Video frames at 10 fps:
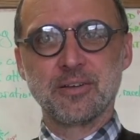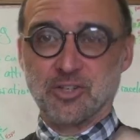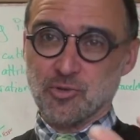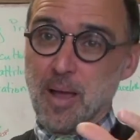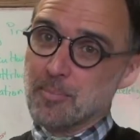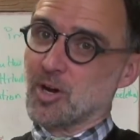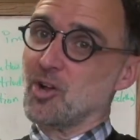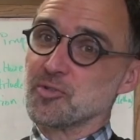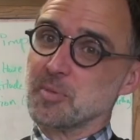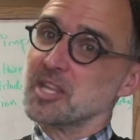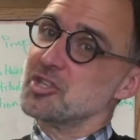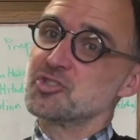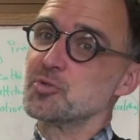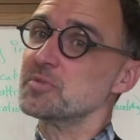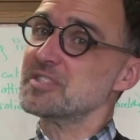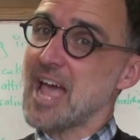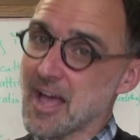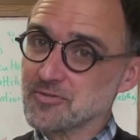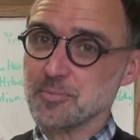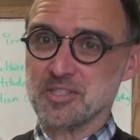Because remember, ultimately, students
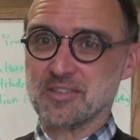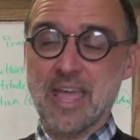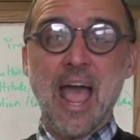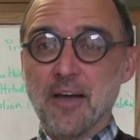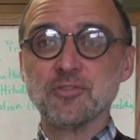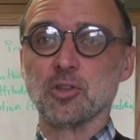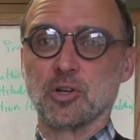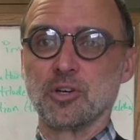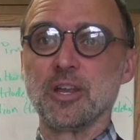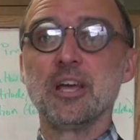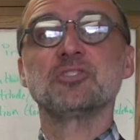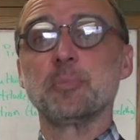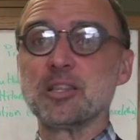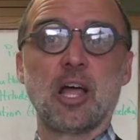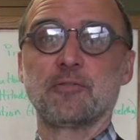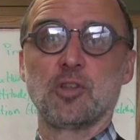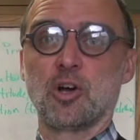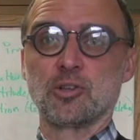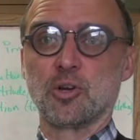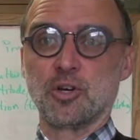have to be, they have to learn to be
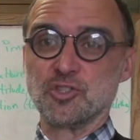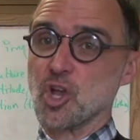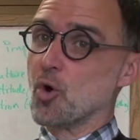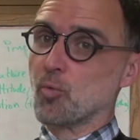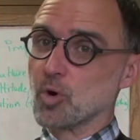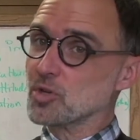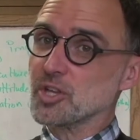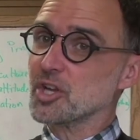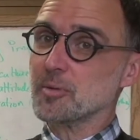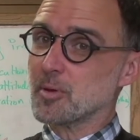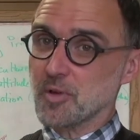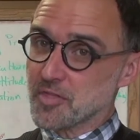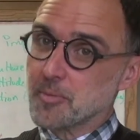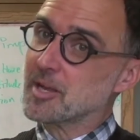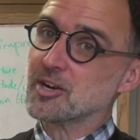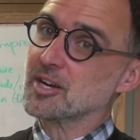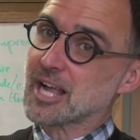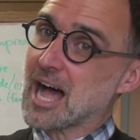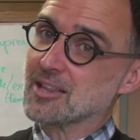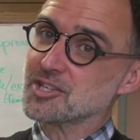lifelong learners. We're only going to be with them here at
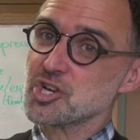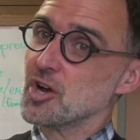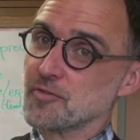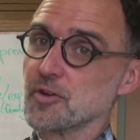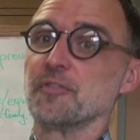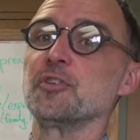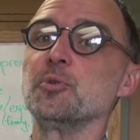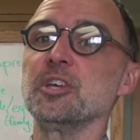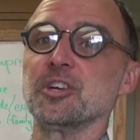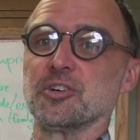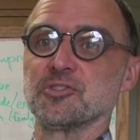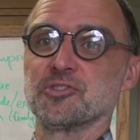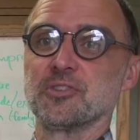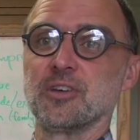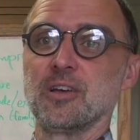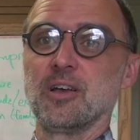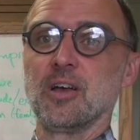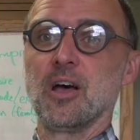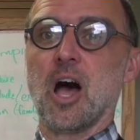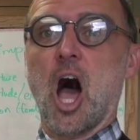college for a few years.
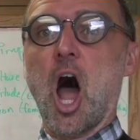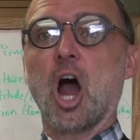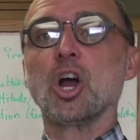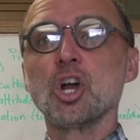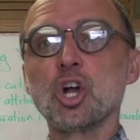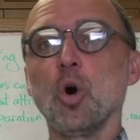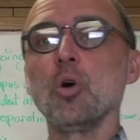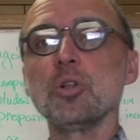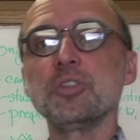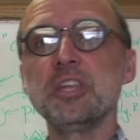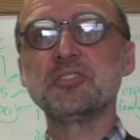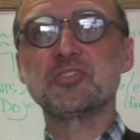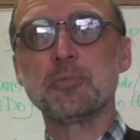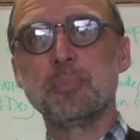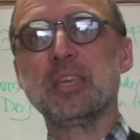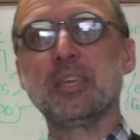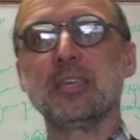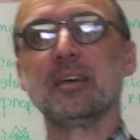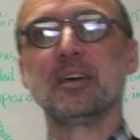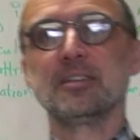Our goal needs to
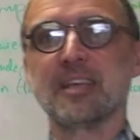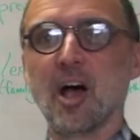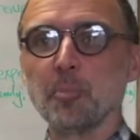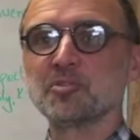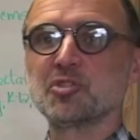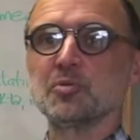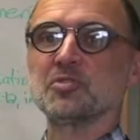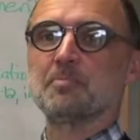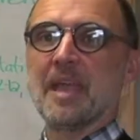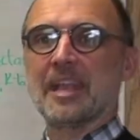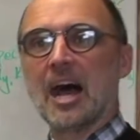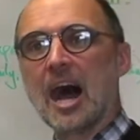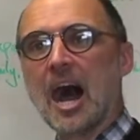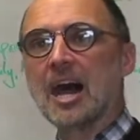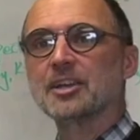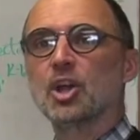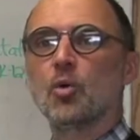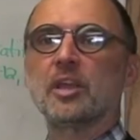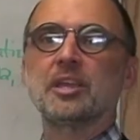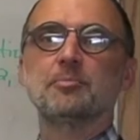be to help students make
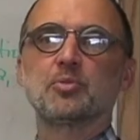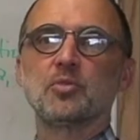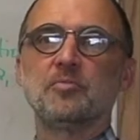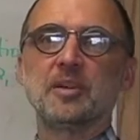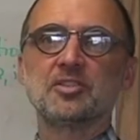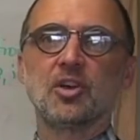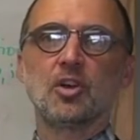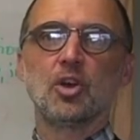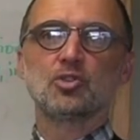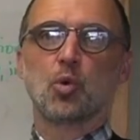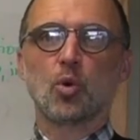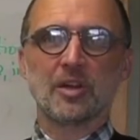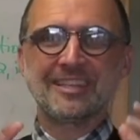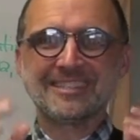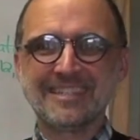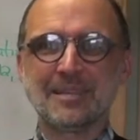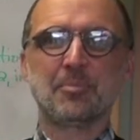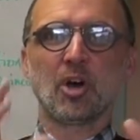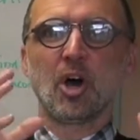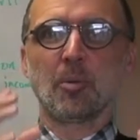ongoing improvement toward a
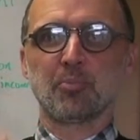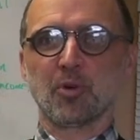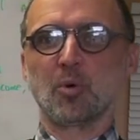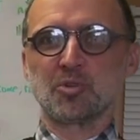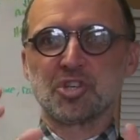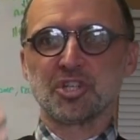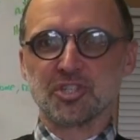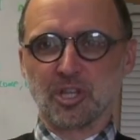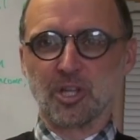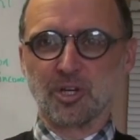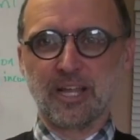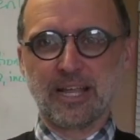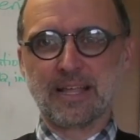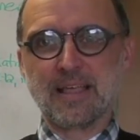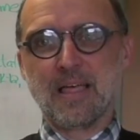deep approach to learning.